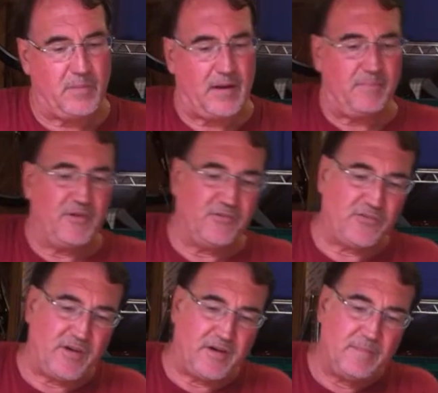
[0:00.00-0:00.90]
pop
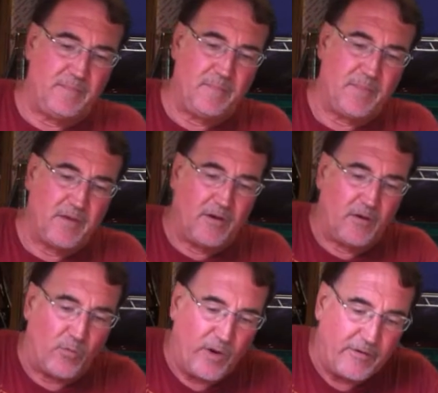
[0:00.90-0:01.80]
this
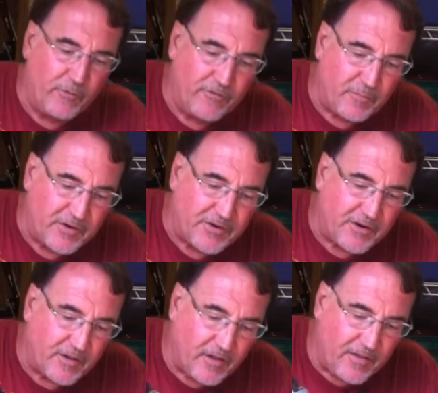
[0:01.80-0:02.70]
red roof
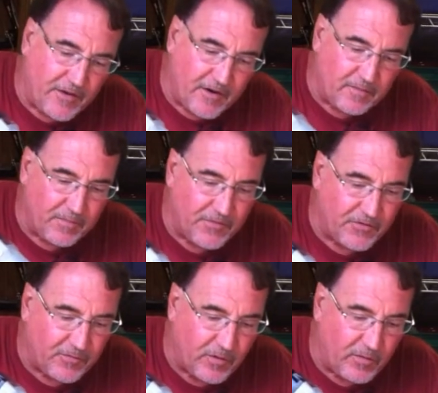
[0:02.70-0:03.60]
material on there.
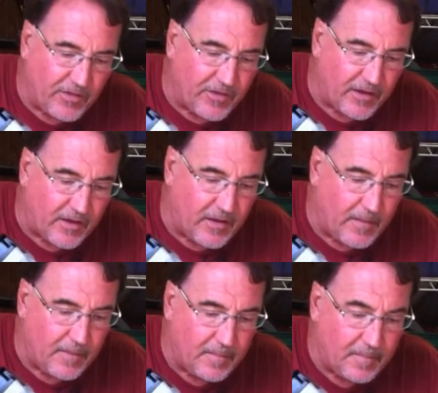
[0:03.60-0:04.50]
See what we
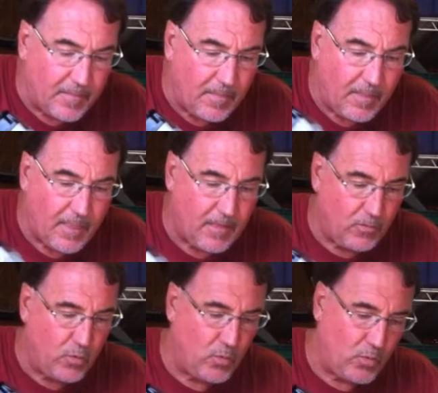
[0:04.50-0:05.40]
think.
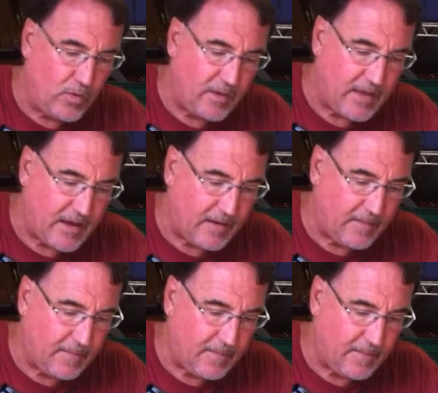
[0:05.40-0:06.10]
Ooh, yeah.